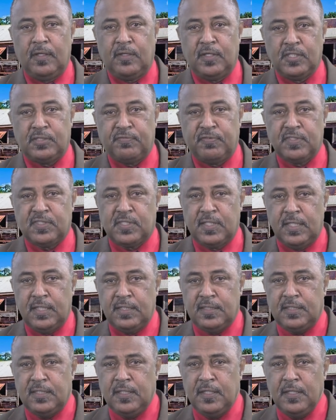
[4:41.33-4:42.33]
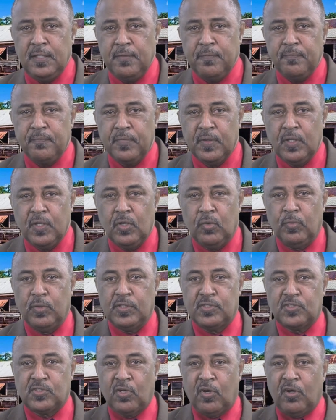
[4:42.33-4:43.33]
This facility
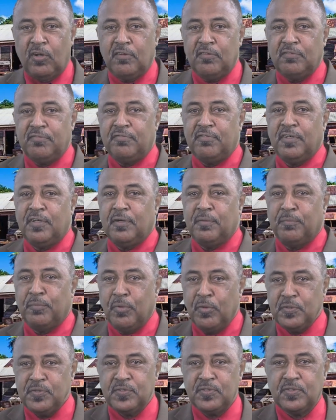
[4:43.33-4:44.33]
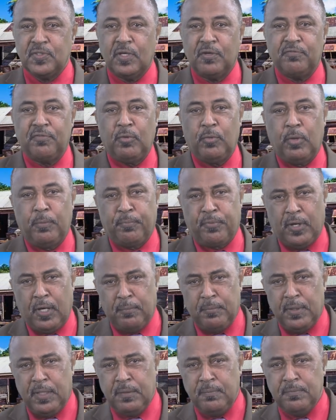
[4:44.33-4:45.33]
will solve most of our
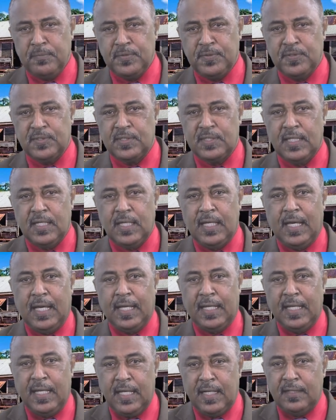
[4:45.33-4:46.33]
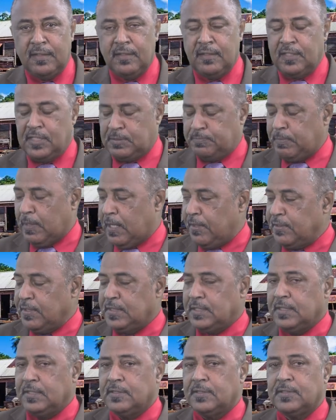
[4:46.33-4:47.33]
problems and health
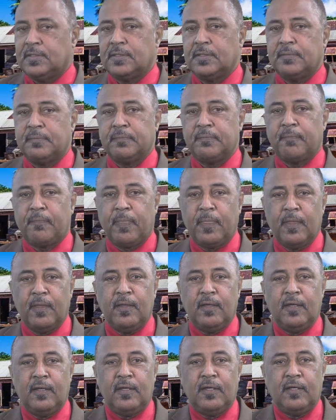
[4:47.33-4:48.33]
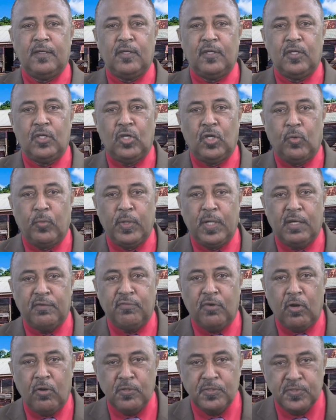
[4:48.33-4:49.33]
disparities. We
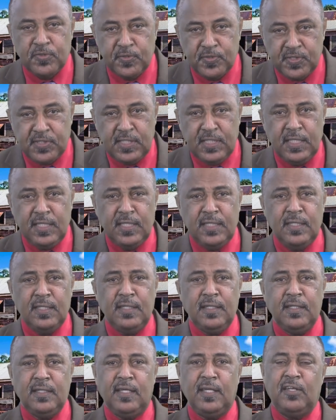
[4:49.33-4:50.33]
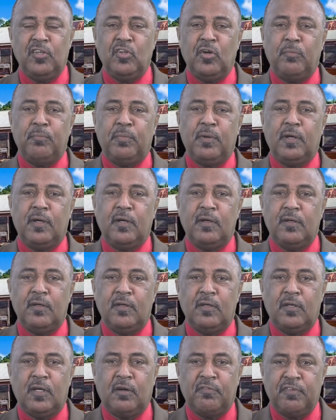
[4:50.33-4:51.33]
have also seen a number
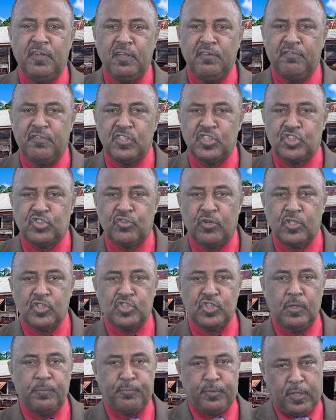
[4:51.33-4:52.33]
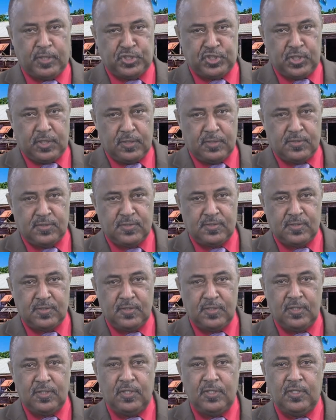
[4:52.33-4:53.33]
of infrastructural projects,
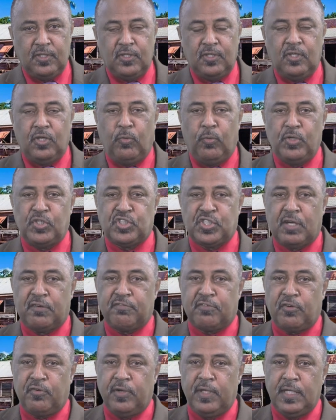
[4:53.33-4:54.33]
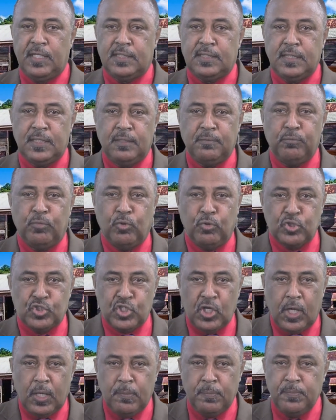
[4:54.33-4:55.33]
which have created more
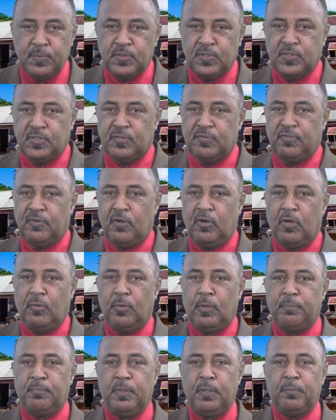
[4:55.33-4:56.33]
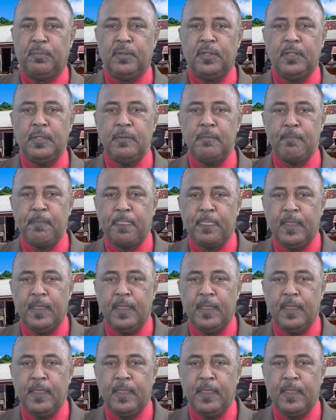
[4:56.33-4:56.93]
jobs for our people